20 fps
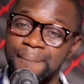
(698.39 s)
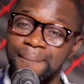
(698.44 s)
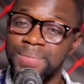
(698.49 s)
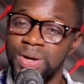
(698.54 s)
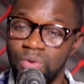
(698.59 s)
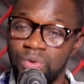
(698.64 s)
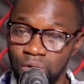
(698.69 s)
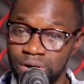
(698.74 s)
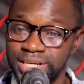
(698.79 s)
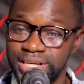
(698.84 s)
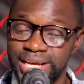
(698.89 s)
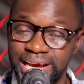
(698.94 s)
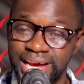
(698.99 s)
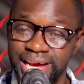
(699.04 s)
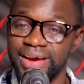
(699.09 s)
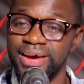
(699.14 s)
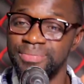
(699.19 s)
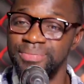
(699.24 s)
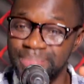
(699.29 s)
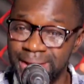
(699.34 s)
me
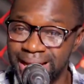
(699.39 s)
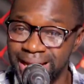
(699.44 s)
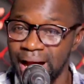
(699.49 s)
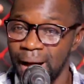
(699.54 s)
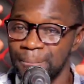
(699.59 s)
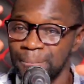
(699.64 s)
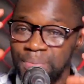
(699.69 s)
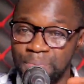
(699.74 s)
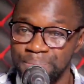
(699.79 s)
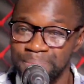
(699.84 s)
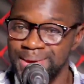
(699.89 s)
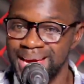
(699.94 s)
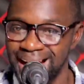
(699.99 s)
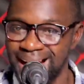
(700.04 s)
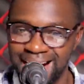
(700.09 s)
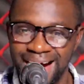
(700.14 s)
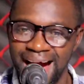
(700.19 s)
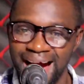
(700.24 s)
koye makeup bia